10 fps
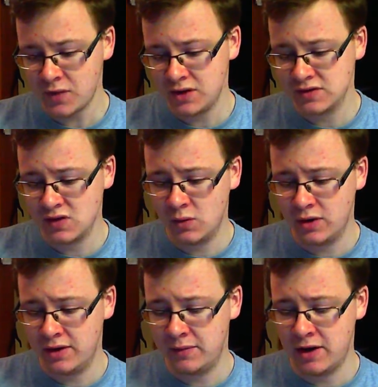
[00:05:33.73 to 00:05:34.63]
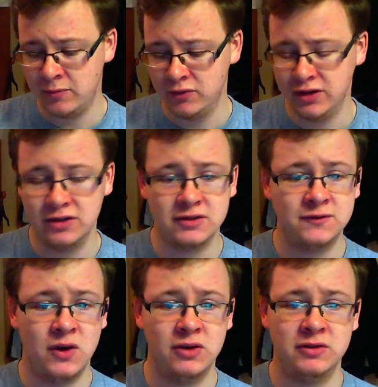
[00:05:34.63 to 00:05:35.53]
So I'm really looking
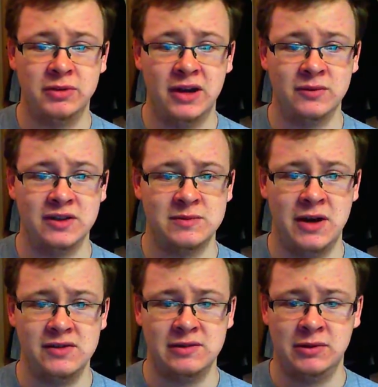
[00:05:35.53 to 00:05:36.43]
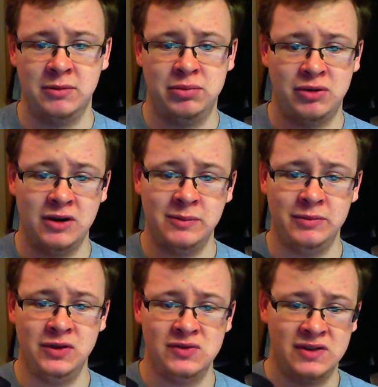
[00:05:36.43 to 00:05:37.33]
forward to playing with this mouse. I'm going to probably be
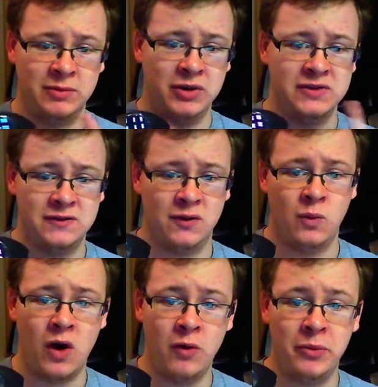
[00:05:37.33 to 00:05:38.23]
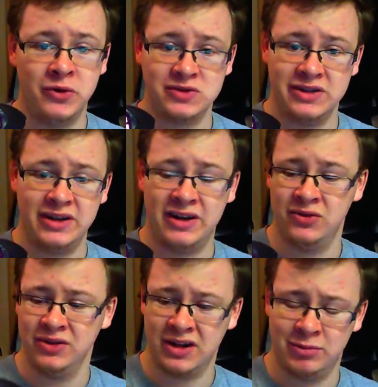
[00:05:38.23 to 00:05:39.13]
using the buttons for WoW mostly. I don't
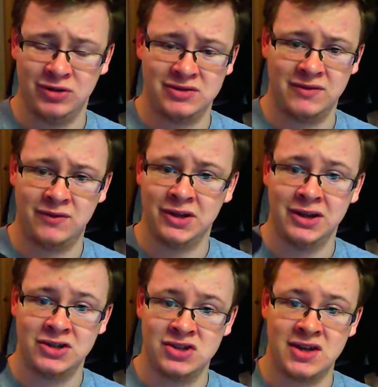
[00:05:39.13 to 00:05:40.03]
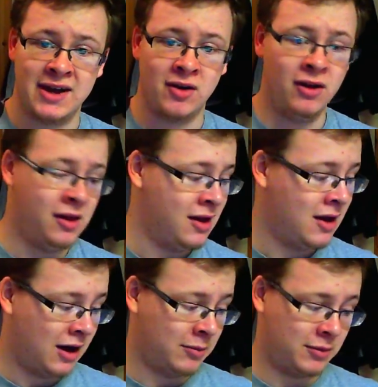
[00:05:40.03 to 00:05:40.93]
think I'll be using them for League of Legends at all.
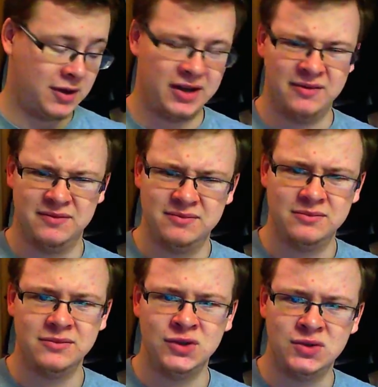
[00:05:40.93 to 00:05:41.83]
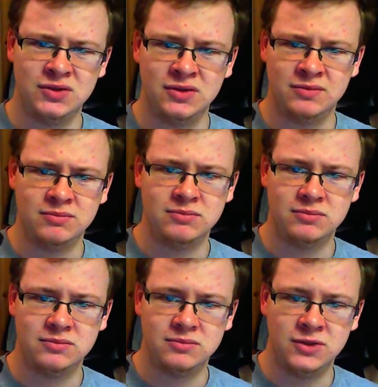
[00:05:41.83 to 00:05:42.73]
I'm kind of used to,
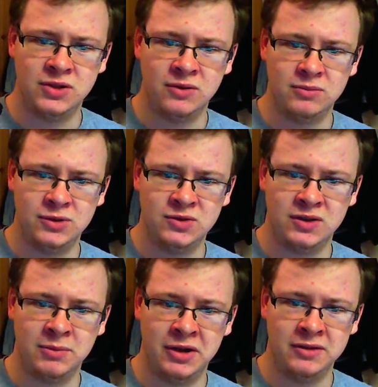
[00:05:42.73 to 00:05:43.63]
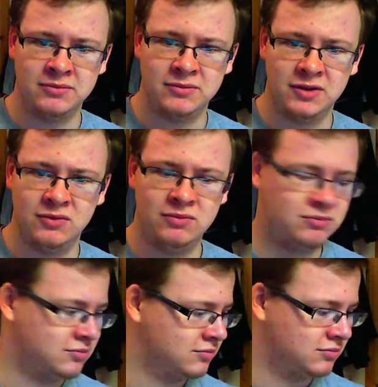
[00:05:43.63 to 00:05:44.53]
you know, using my
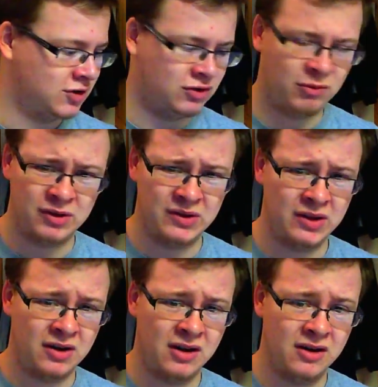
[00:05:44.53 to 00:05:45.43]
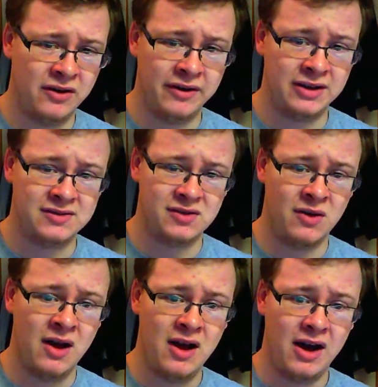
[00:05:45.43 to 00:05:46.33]
QWER already, so
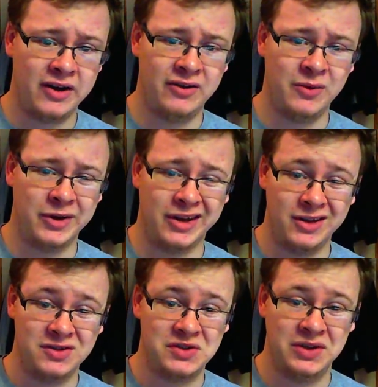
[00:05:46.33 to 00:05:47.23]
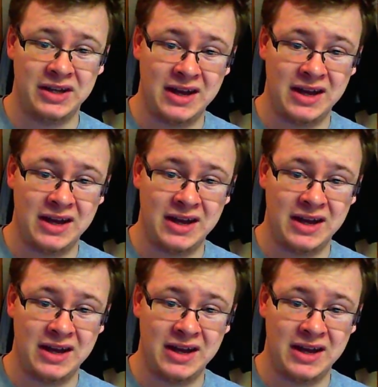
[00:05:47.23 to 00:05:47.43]
I don't really want to get used to it again.